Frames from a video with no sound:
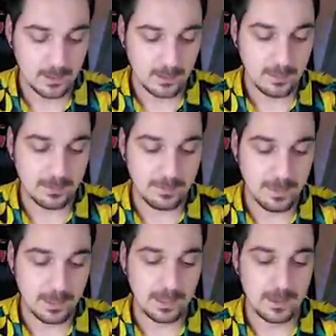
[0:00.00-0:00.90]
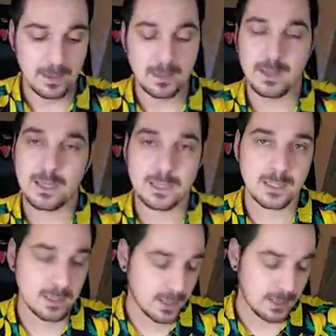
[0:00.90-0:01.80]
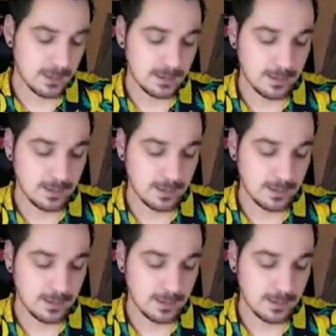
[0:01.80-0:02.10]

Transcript: I believe in my last uh,